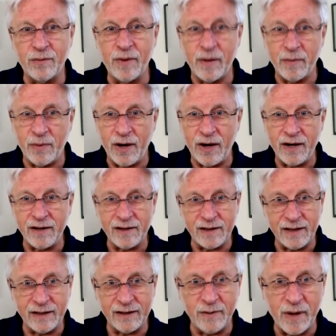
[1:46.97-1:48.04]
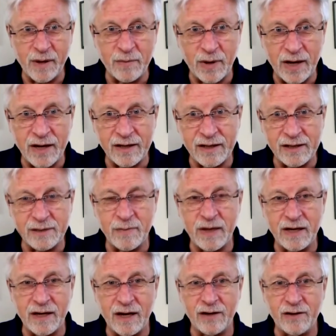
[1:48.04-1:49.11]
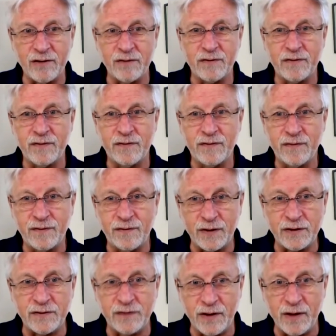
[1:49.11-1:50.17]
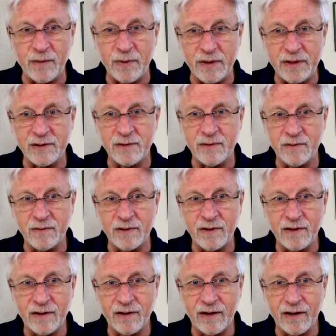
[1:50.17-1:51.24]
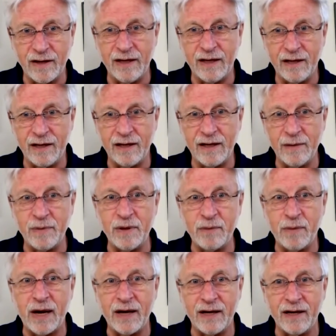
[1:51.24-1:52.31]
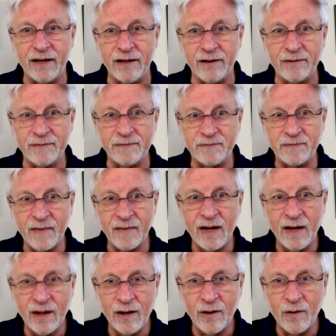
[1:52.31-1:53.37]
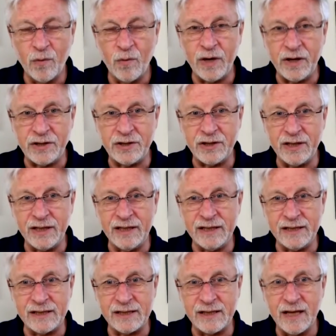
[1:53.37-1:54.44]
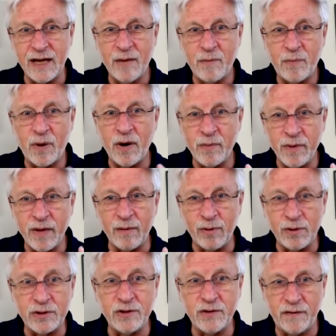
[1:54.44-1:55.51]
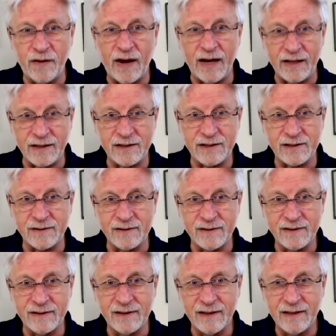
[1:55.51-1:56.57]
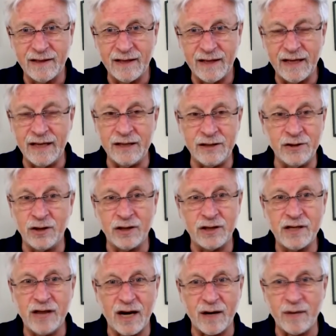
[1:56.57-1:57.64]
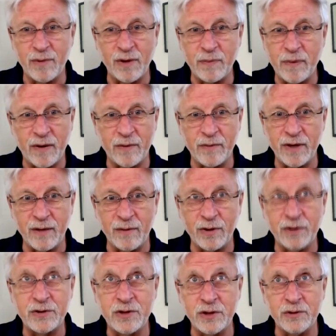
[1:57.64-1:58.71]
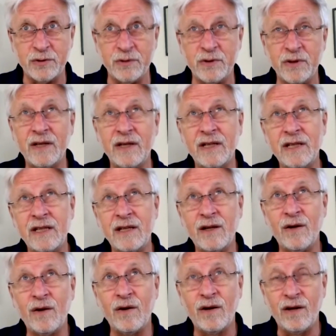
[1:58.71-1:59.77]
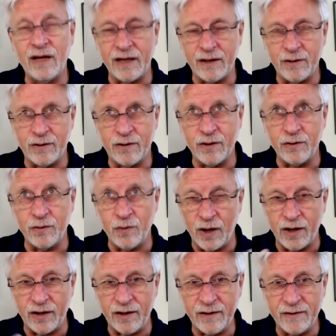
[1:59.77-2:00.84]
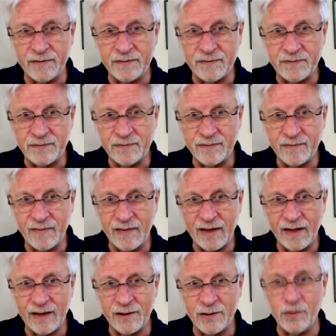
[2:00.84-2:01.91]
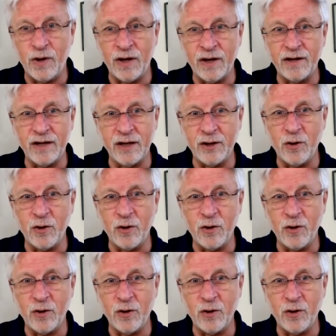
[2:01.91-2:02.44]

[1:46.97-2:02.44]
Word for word: membrane. And the membrane is made out of phospholipids, a lipid bilayer, which is permeable to fats. And it's not terribly permeable to water. To water, it